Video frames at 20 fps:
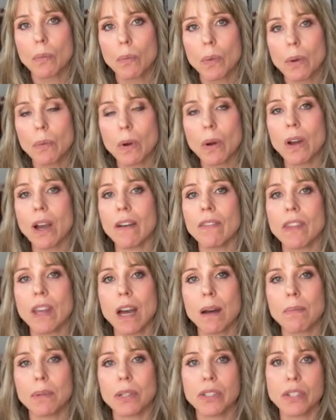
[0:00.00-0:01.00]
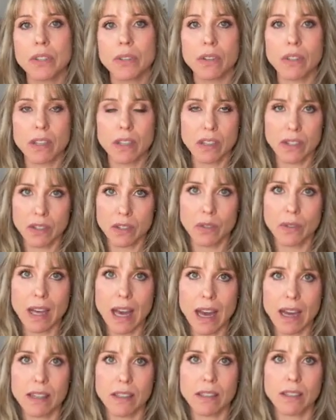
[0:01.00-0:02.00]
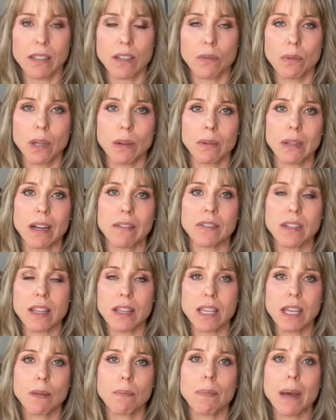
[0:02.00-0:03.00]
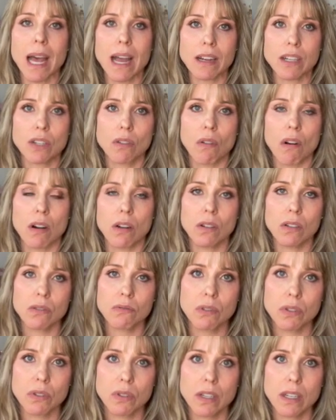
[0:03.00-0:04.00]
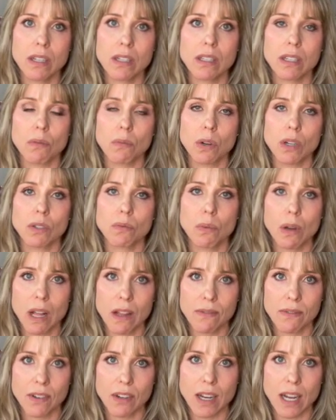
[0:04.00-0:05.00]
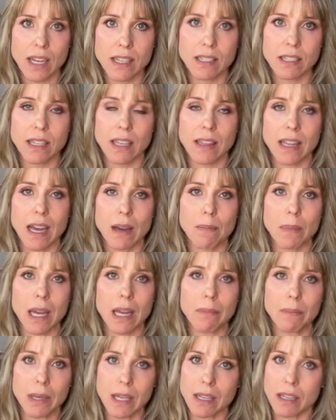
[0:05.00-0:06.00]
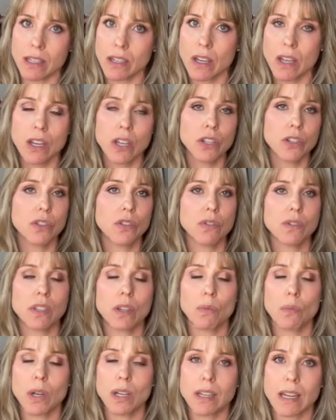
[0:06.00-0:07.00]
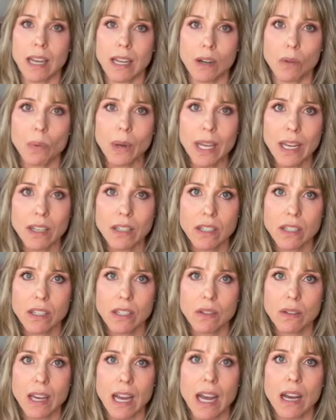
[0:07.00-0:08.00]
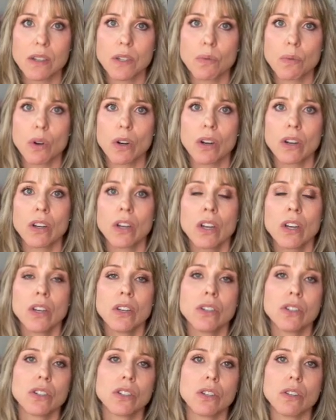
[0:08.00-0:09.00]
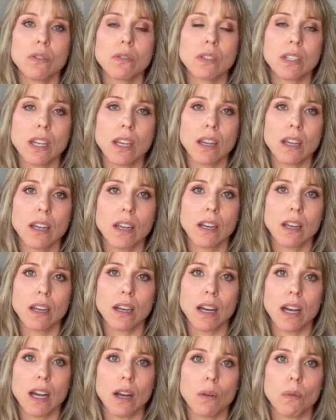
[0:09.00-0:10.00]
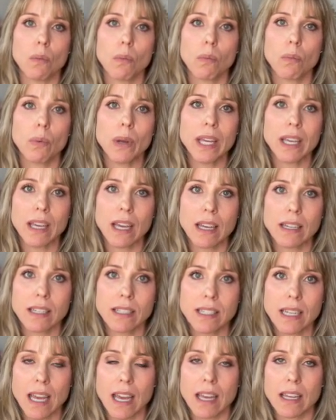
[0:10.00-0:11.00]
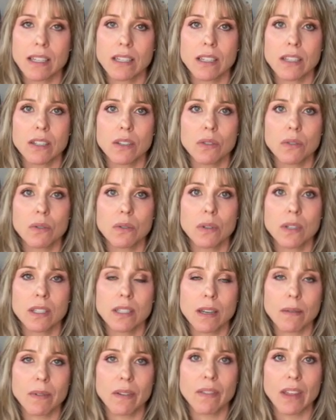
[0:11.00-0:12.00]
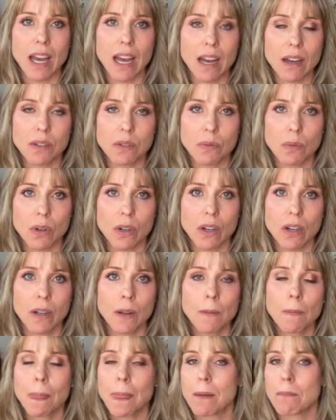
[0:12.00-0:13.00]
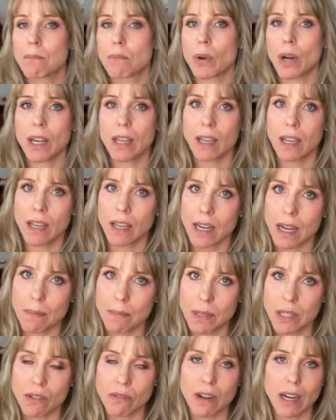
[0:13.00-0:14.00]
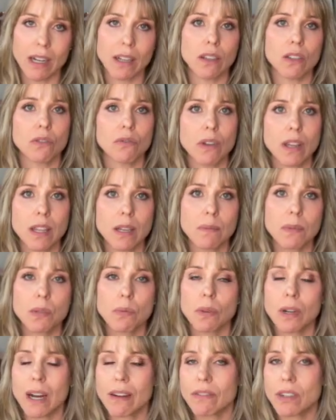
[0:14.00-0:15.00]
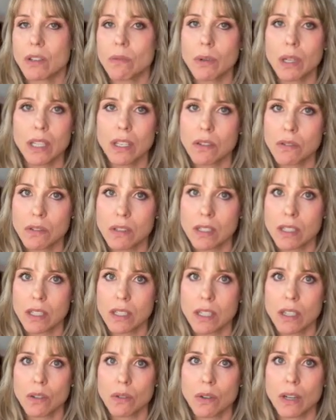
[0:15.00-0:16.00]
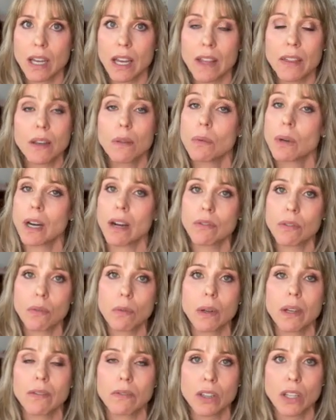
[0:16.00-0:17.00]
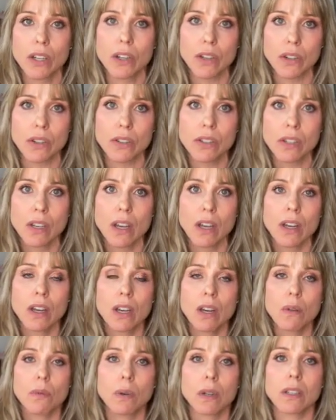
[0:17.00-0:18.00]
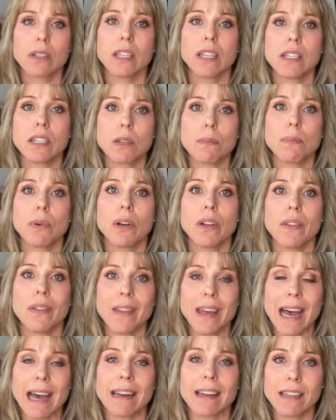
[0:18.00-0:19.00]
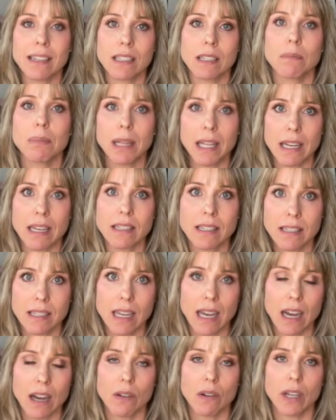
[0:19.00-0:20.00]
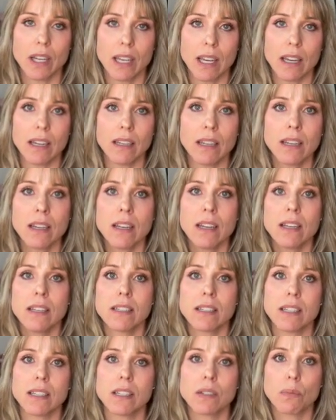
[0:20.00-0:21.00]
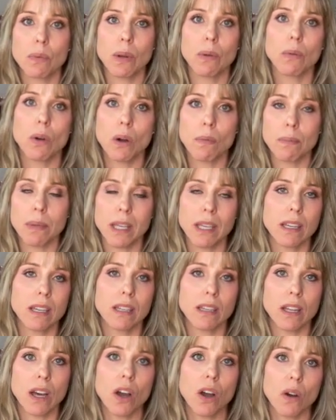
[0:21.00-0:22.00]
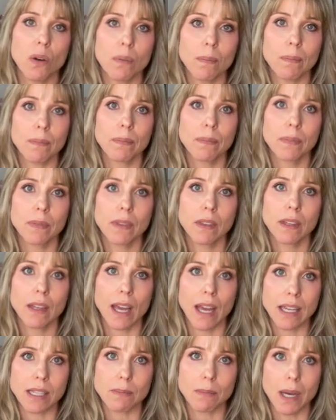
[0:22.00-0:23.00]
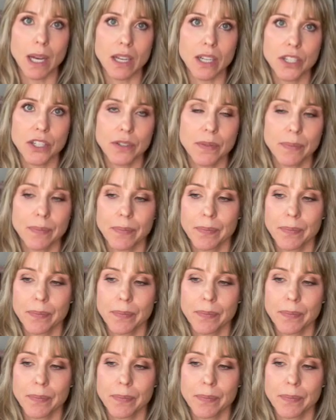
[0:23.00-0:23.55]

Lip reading: won't have the opportunity to do that. And so we will have to think back to our old routines that worked well for us, and that might be choosing one night a week to do the housework, choosing a weekend day to do some of the housework, breaking it up into regular rhythms, whatever we used to do, and then whatever we've learned, we'll need to put that into place now again, since we won't be in the home as much.